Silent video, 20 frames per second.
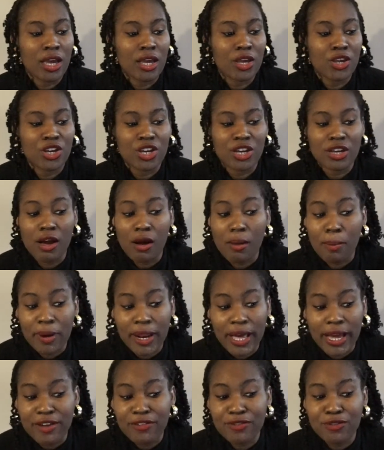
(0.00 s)
You can
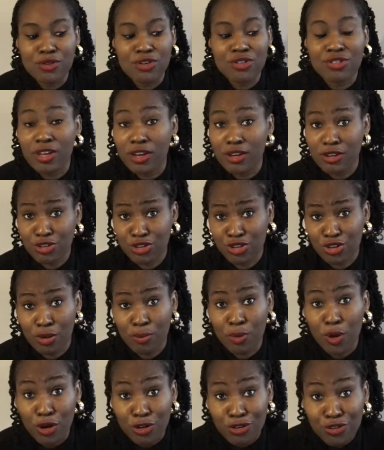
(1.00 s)
apply for a second
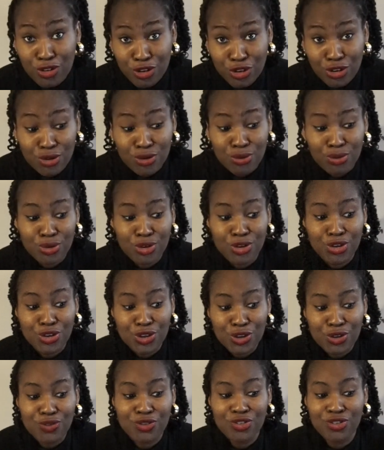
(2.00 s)
job until
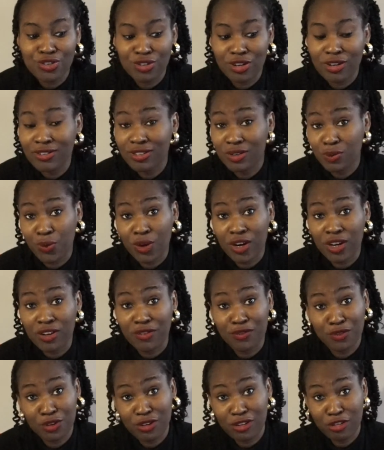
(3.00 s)
you've started
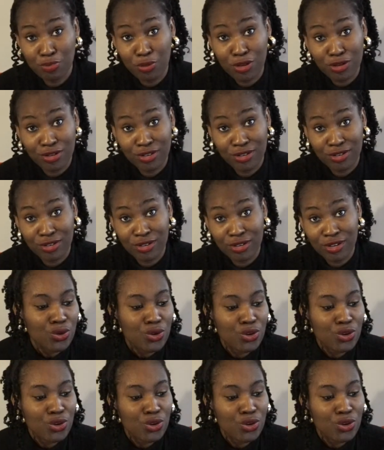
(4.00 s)
working for your sponsor.